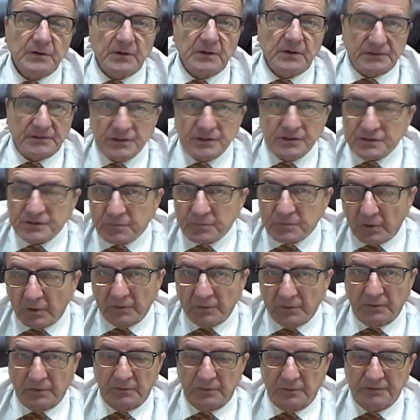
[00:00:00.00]
I teach at both of
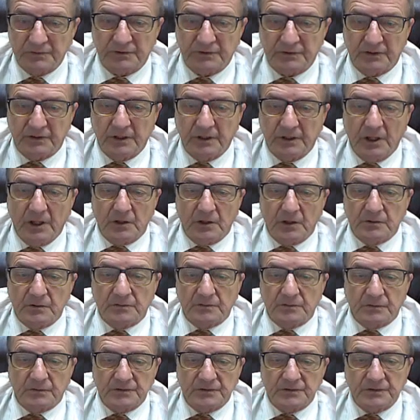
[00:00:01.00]
those
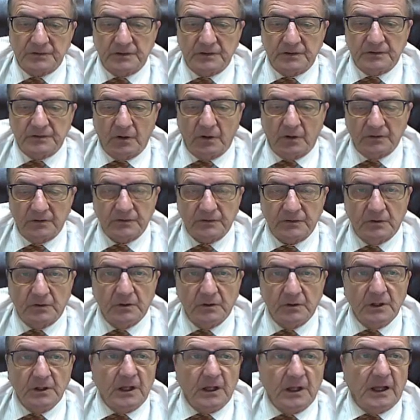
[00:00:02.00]
universities also,
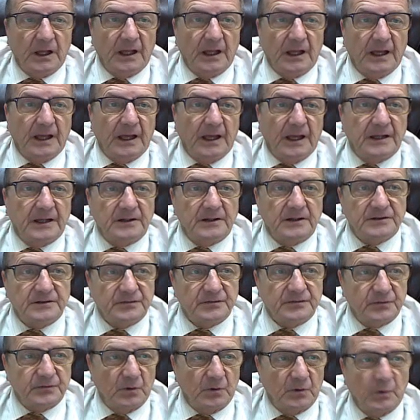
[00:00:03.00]
and it's
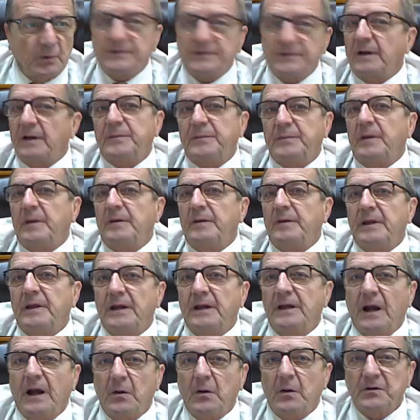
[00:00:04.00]
for a one-time day, 8
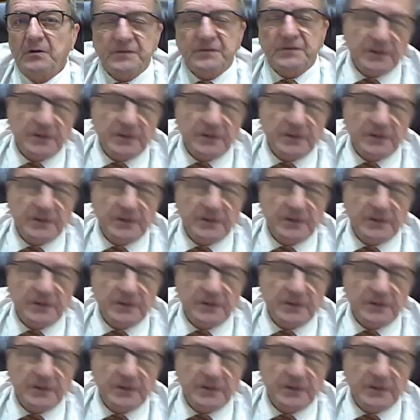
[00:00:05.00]
hours.